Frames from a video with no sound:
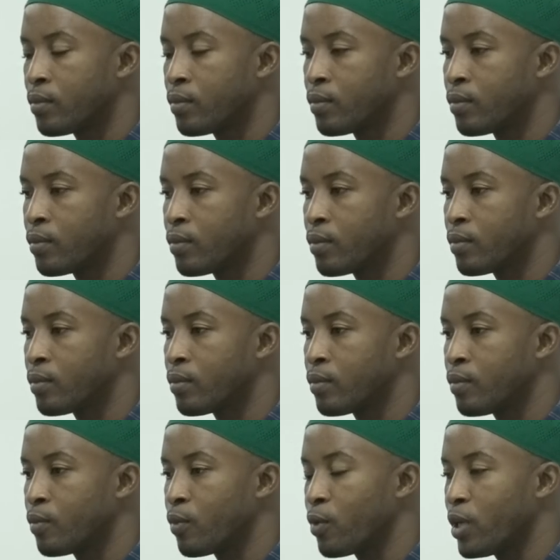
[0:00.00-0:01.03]

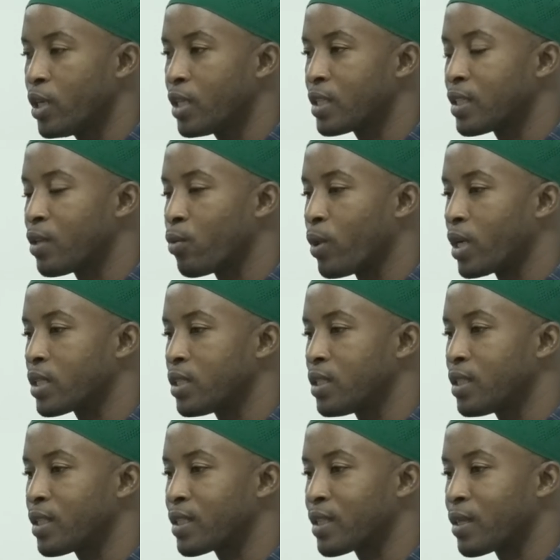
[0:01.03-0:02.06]
Backs? When you say watch
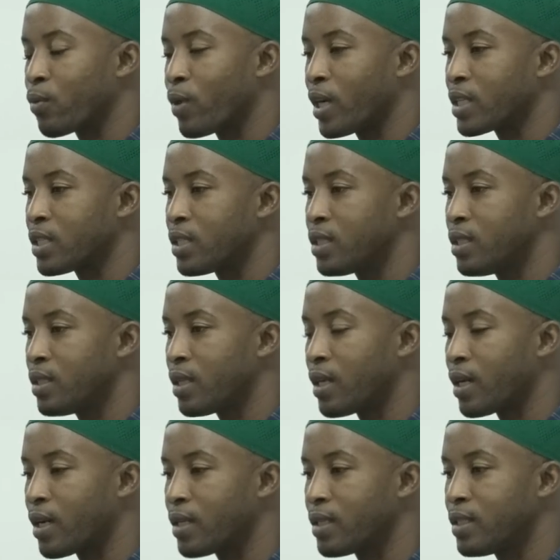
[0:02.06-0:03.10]
each other, watch
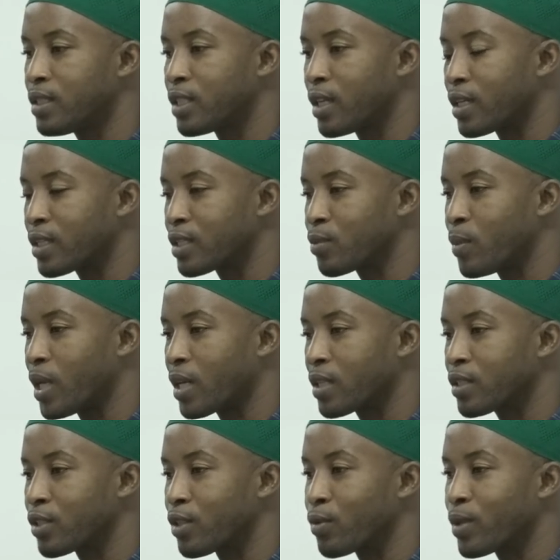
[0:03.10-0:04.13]
each other's
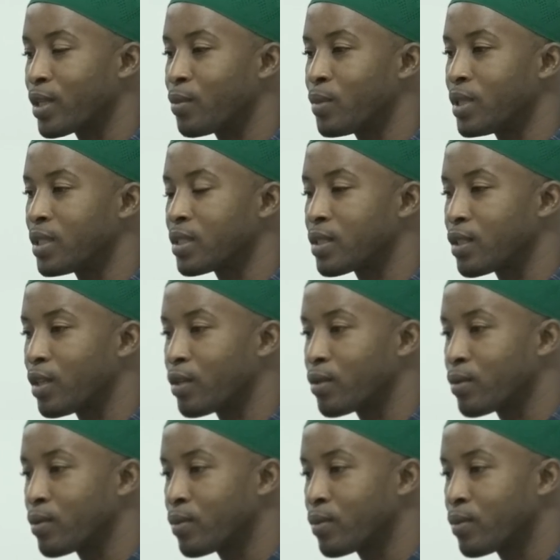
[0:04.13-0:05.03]
backs, so we mean, sir.